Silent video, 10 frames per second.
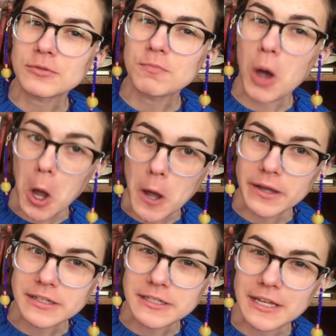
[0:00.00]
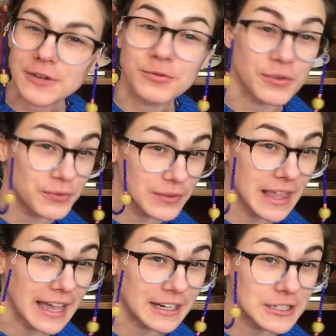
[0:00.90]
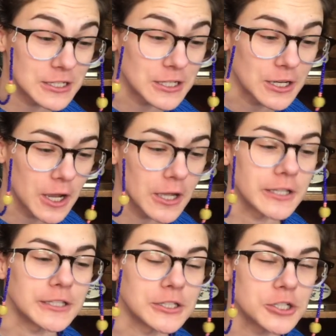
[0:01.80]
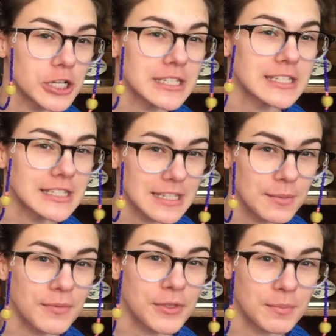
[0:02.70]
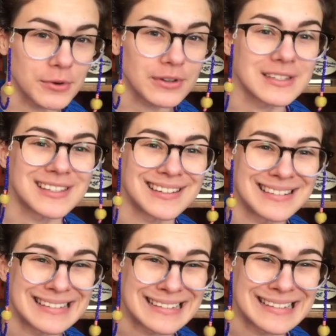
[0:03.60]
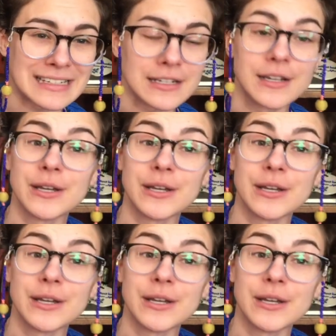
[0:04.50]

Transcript: pause and reflect on just some of the books that needed